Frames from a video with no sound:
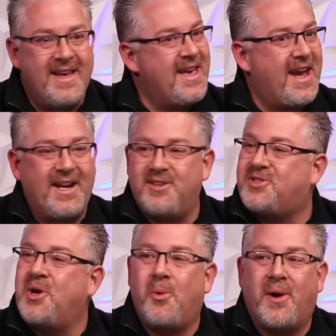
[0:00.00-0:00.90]
and it's
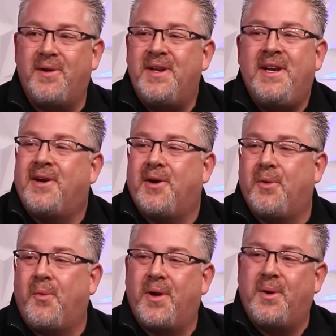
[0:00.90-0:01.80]
nowhere near
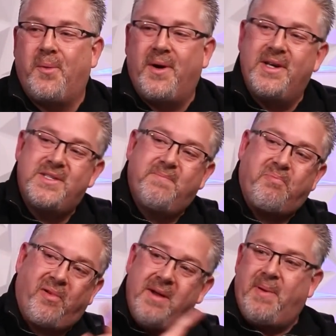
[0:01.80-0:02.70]
what it was
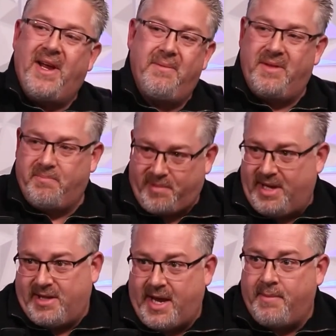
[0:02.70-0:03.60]

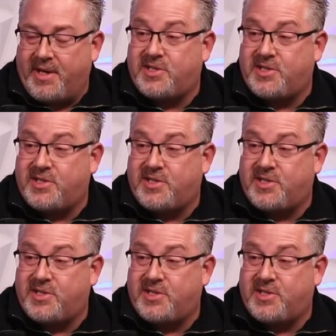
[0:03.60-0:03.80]
pre-pandemic.